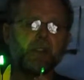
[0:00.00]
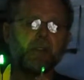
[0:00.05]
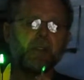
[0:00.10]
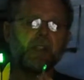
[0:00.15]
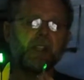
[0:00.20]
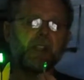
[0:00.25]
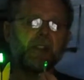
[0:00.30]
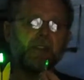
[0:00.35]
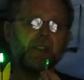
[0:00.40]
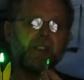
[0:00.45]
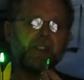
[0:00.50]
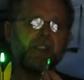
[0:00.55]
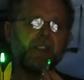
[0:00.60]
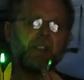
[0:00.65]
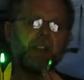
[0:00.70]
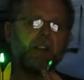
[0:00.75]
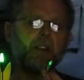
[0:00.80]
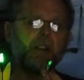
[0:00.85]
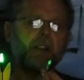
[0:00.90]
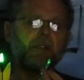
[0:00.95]
you can get this
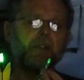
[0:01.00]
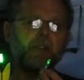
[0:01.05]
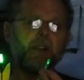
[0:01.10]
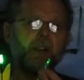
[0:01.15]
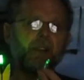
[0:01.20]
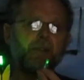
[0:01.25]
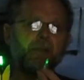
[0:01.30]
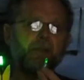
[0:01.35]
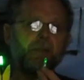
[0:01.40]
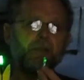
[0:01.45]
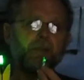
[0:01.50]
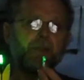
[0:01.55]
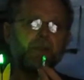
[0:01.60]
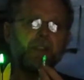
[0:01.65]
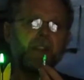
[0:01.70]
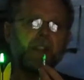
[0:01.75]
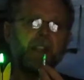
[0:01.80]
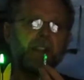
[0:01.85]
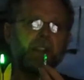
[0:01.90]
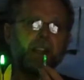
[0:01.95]
style of, of
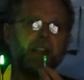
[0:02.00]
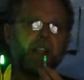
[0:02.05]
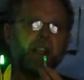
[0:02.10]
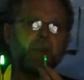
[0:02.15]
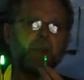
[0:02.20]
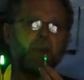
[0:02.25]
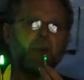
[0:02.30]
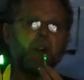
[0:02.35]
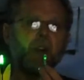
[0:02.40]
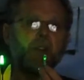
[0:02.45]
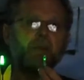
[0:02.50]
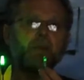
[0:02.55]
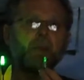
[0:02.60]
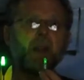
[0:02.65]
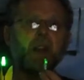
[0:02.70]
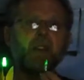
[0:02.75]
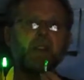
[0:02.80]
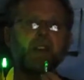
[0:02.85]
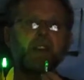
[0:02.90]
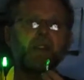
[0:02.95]
light up nock from
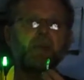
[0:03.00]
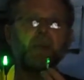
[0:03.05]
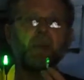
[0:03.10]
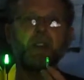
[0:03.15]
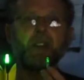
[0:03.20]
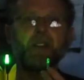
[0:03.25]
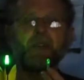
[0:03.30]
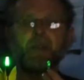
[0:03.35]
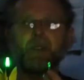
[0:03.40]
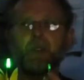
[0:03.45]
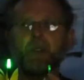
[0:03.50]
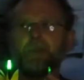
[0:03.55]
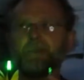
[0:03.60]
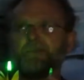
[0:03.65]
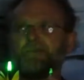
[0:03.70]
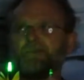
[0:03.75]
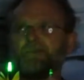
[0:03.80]
AliExpress for,